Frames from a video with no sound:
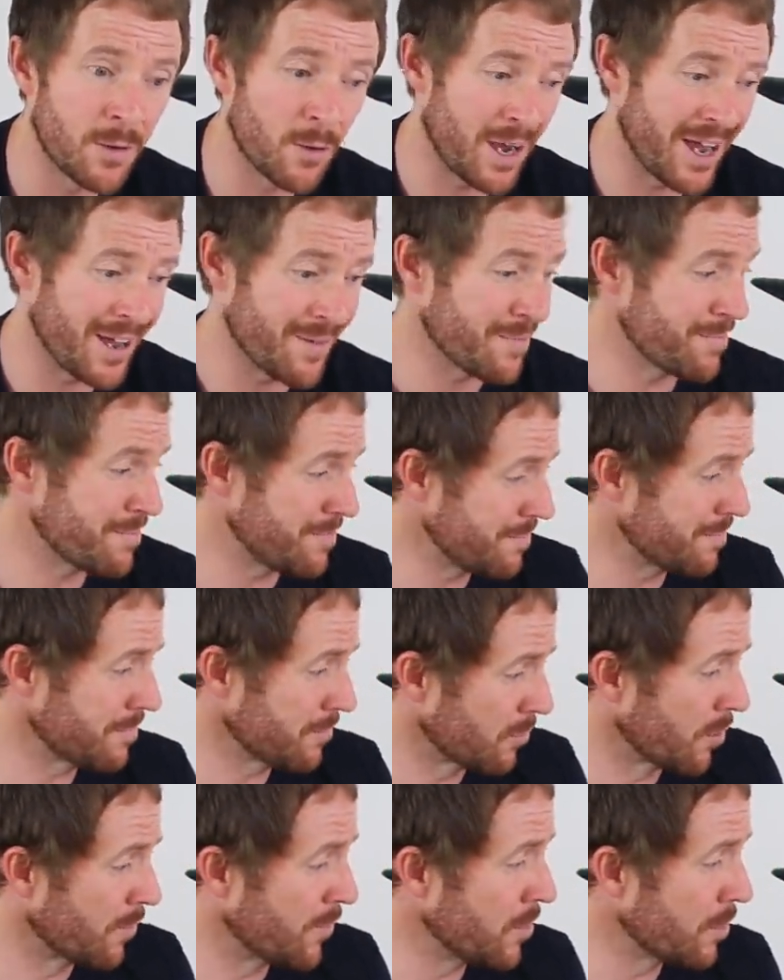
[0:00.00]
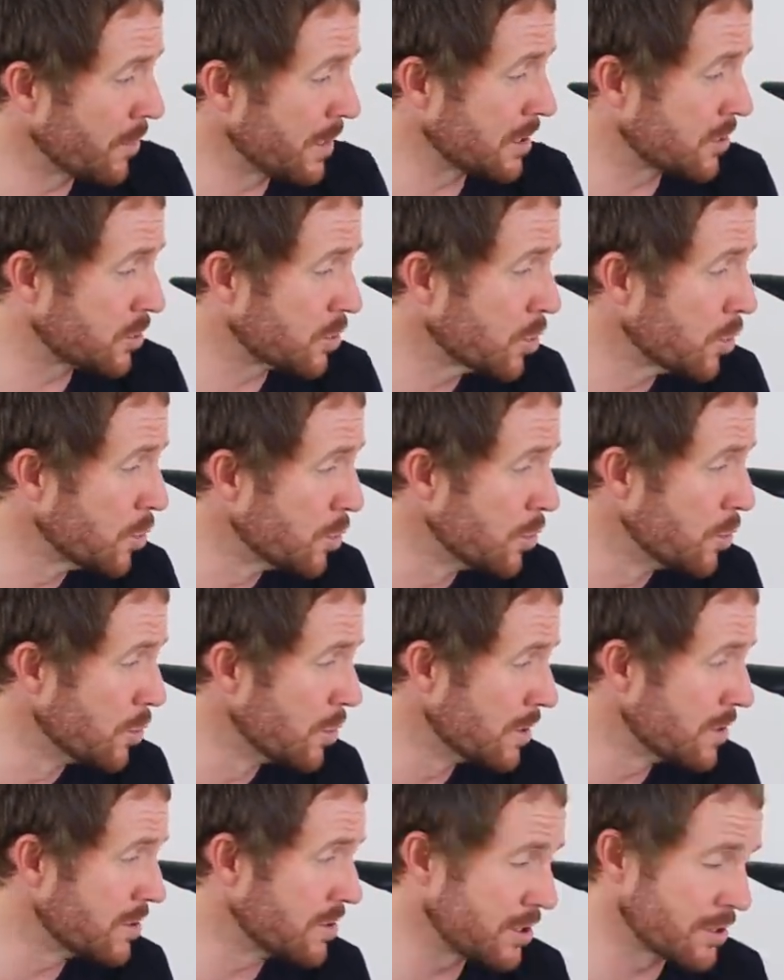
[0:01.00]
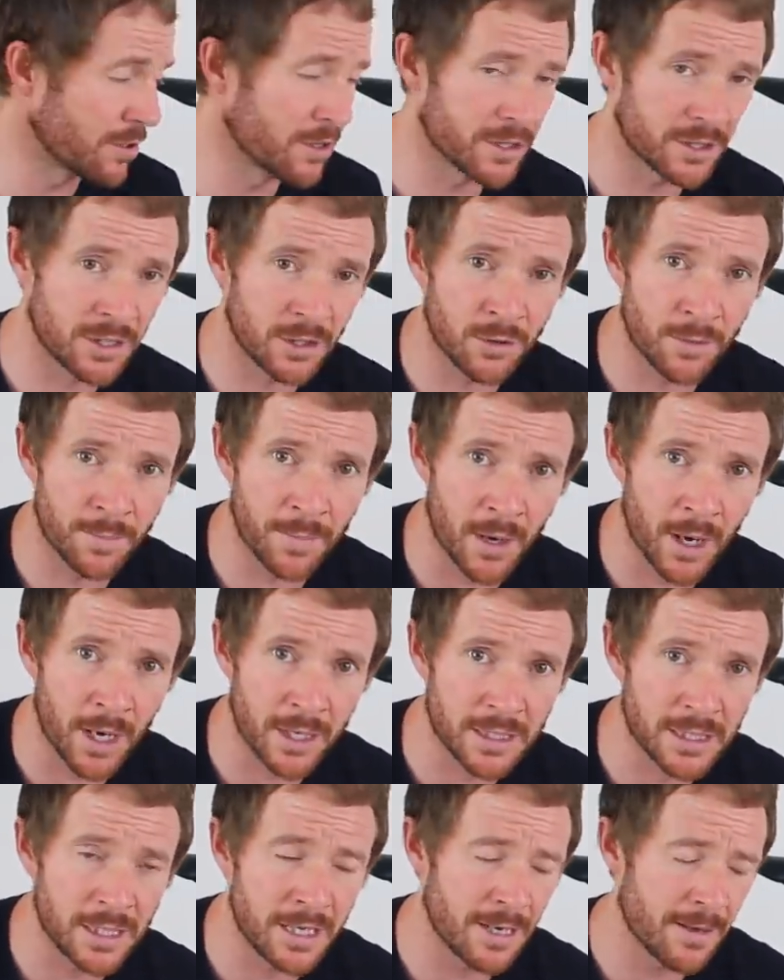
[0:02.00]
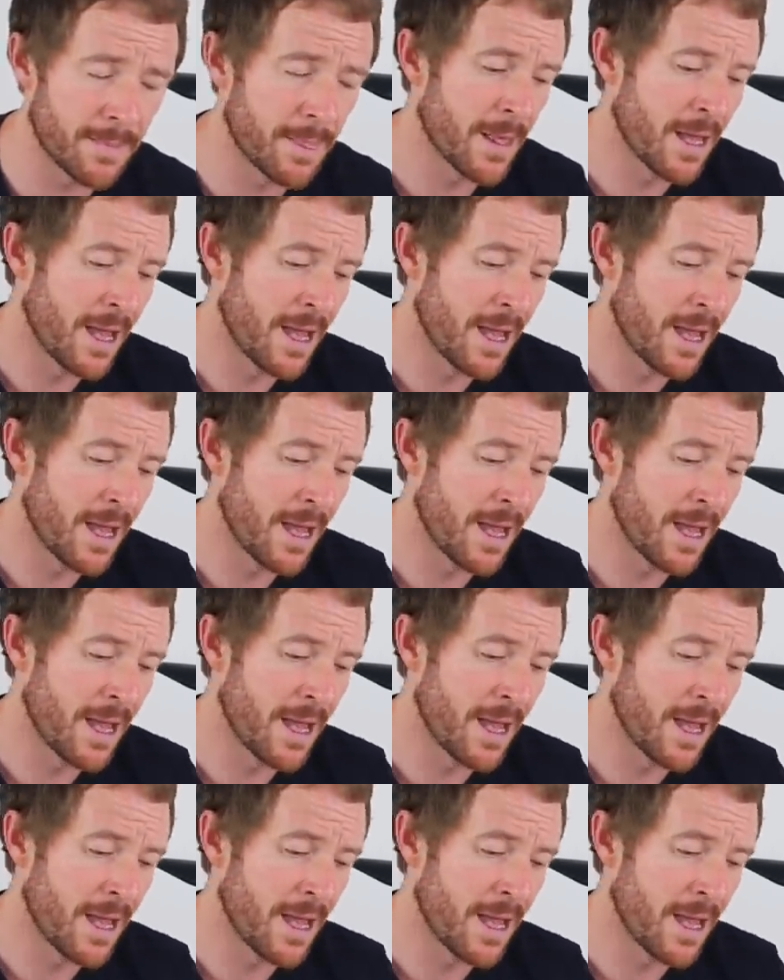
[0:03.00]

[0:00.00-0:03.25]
We're reviewing two seriously good bikes here.